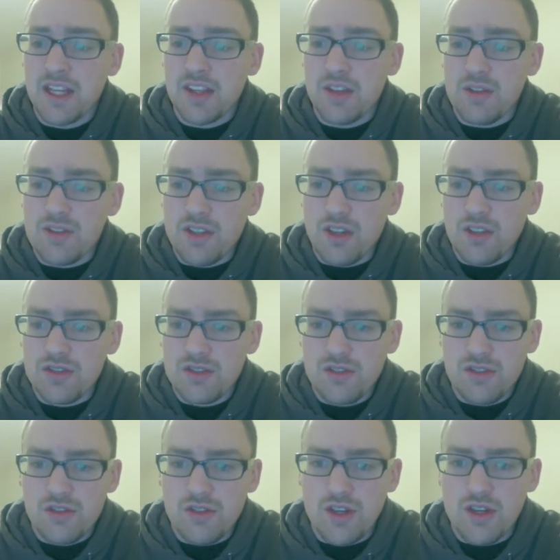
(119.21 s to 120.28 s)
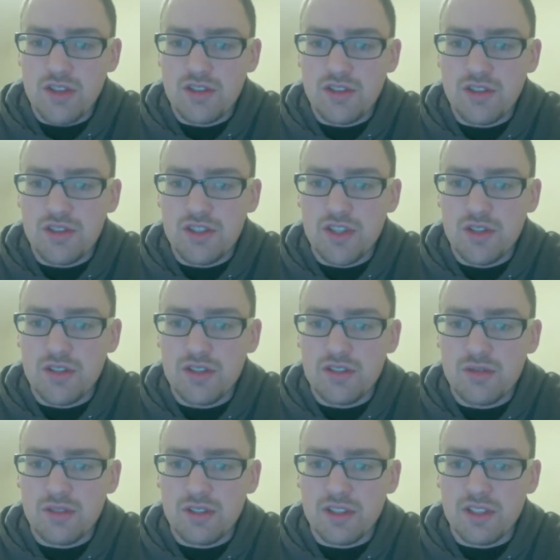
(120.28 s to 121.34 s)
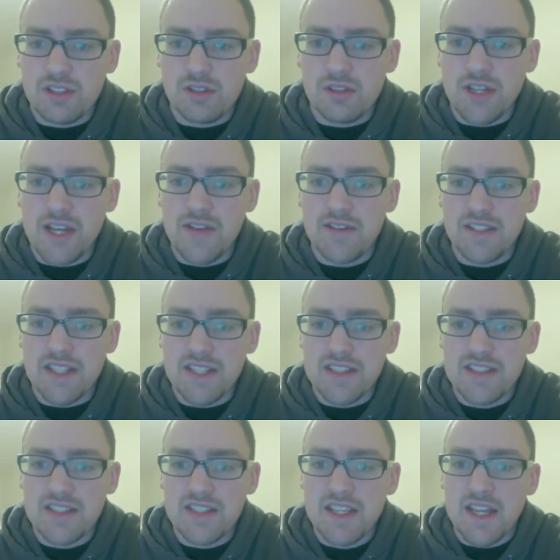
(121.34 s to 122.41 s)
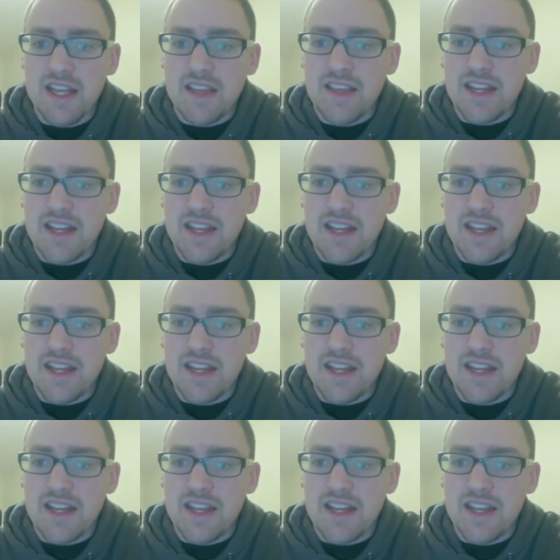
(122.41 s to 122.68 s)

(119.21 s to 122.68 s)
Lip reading: There is also strong socio-historical evidence that